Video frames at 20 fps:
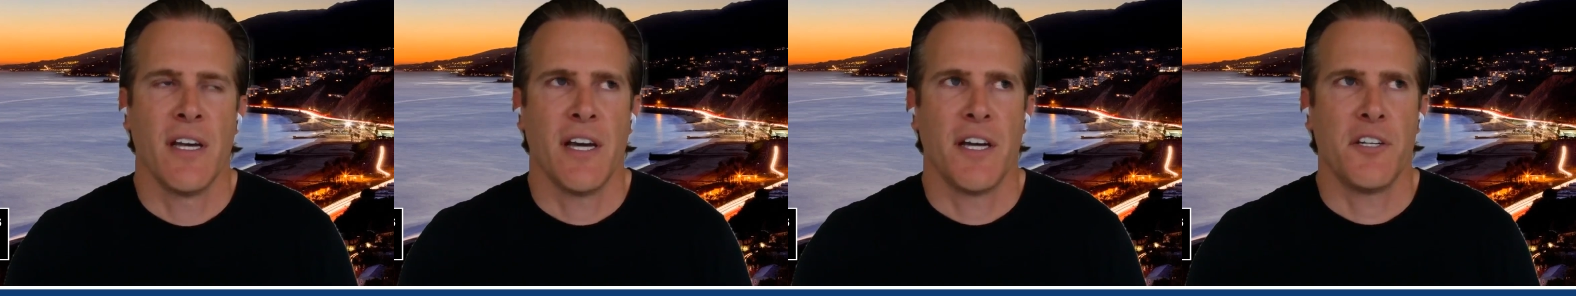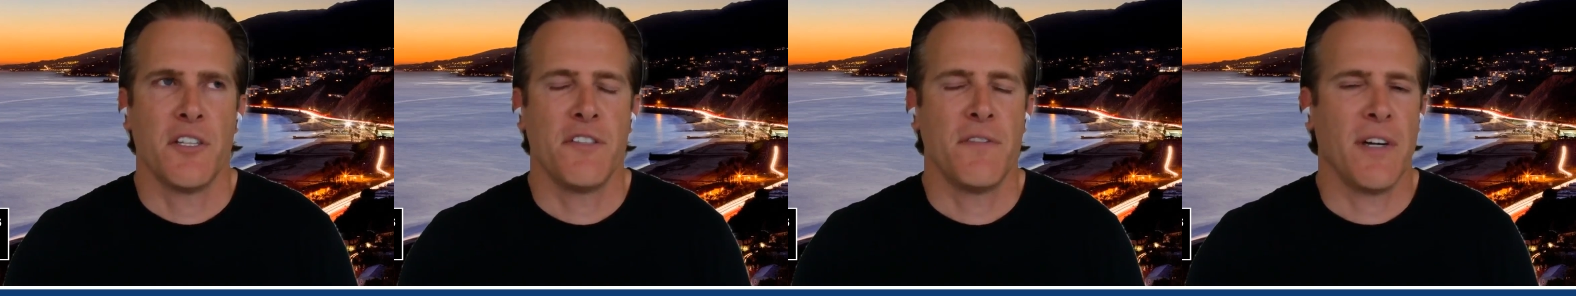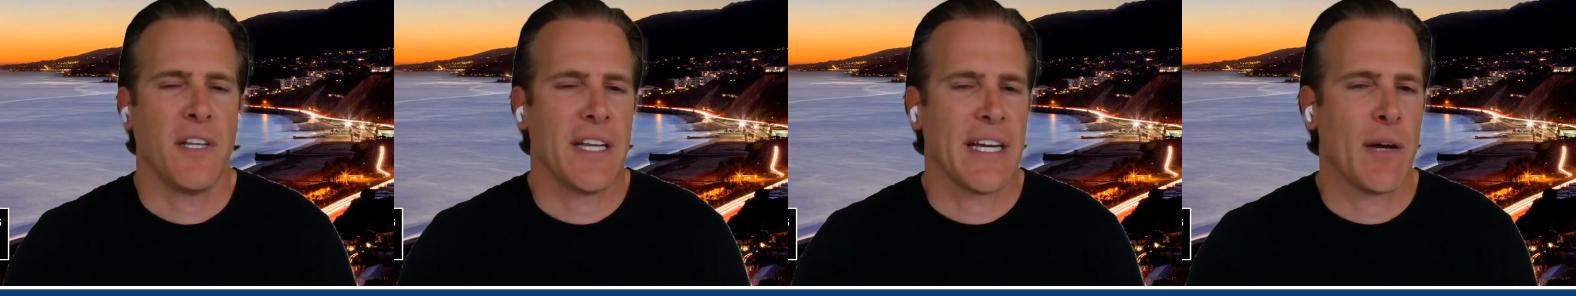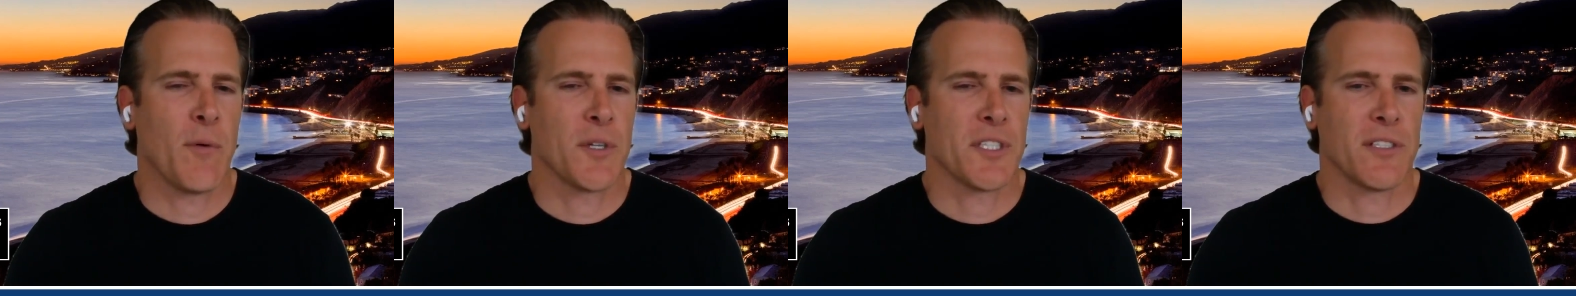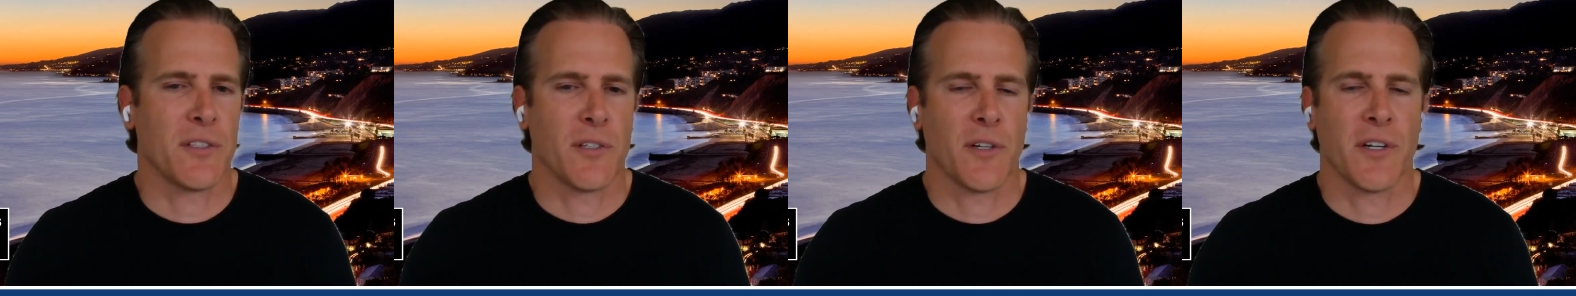I just felt like I
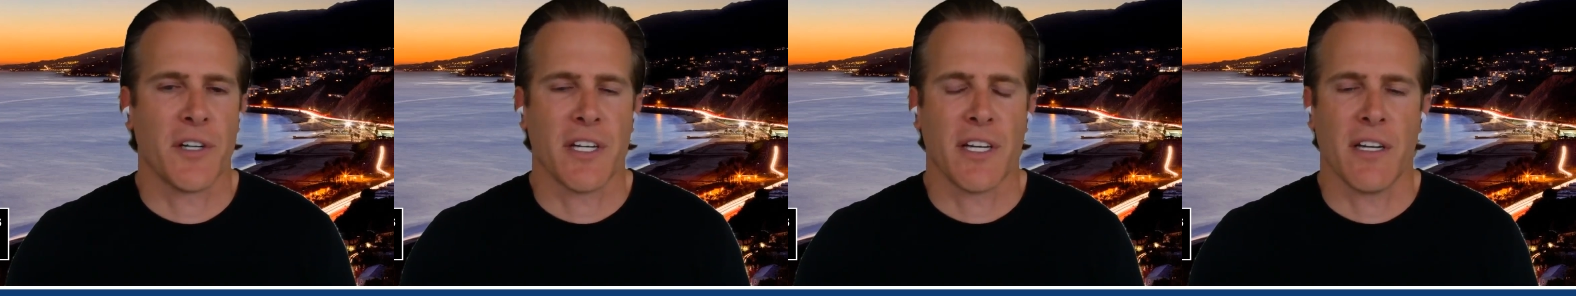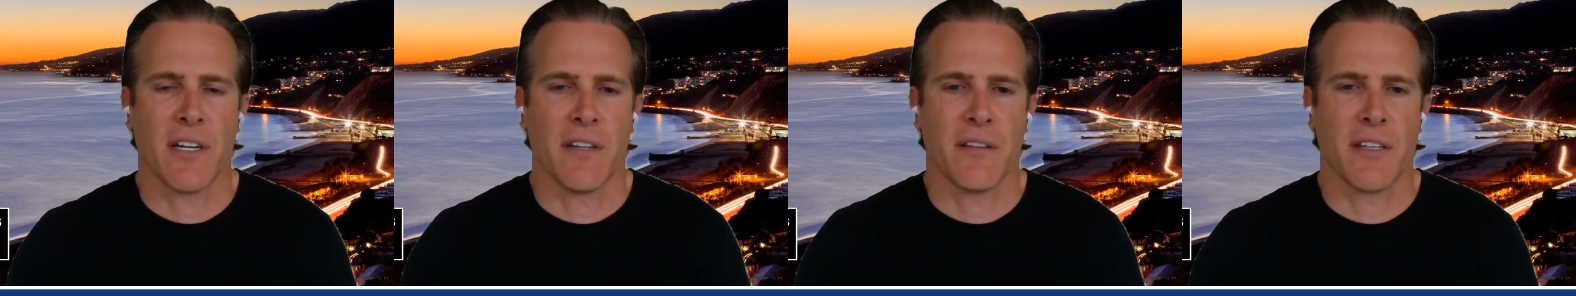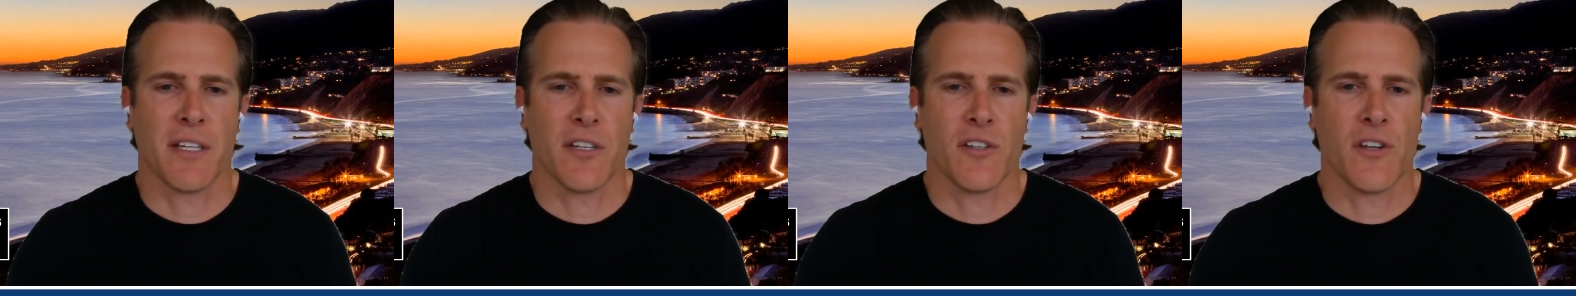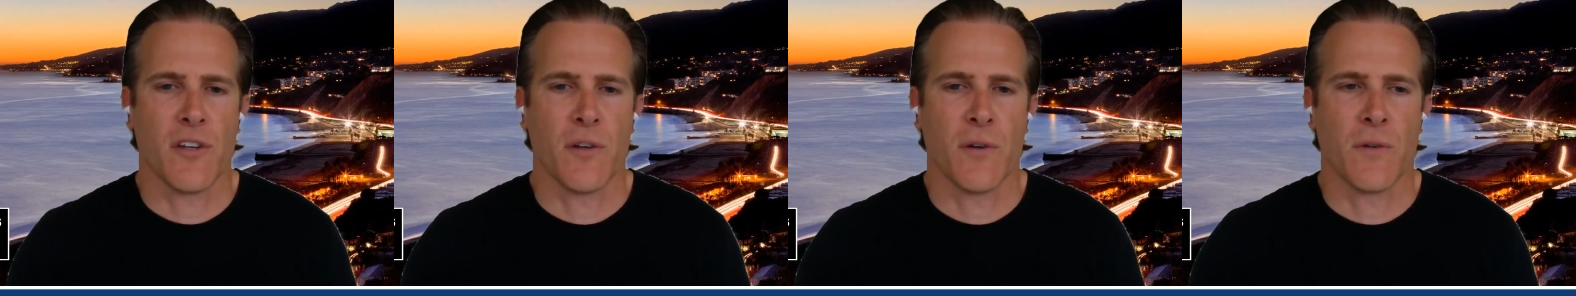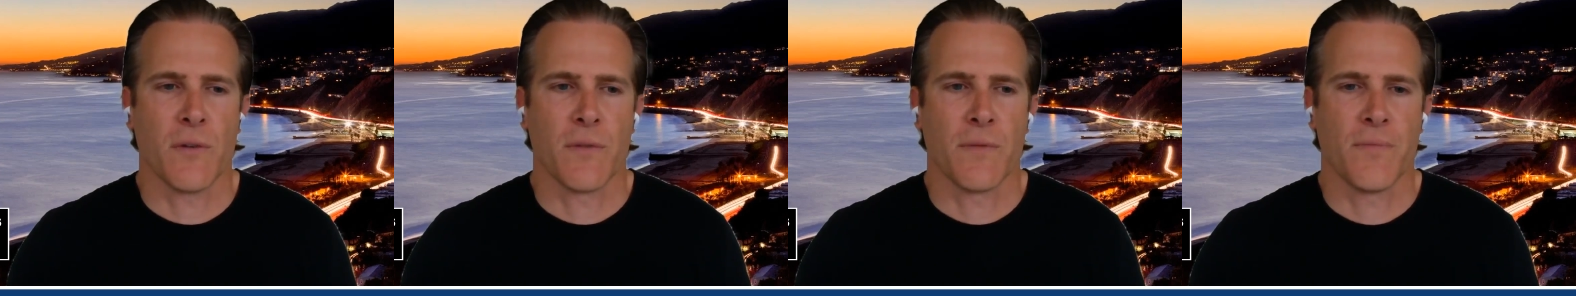wasn't learning anything
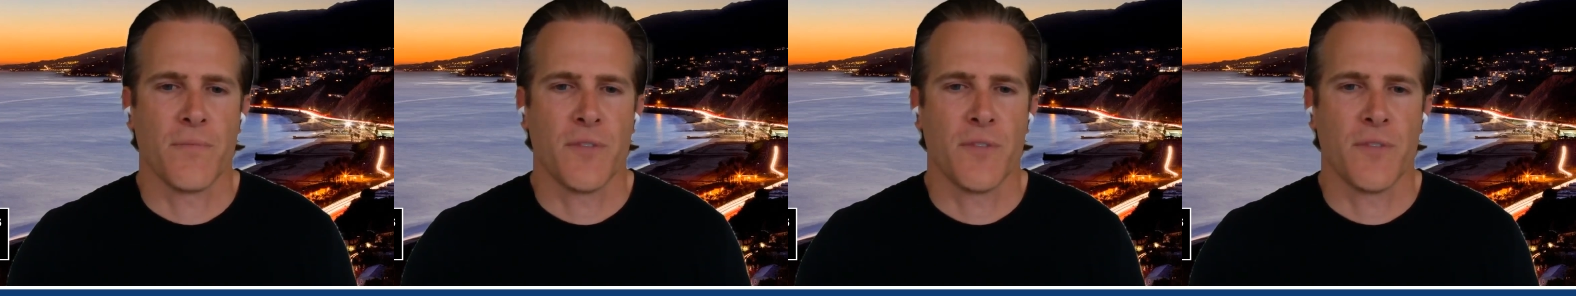new.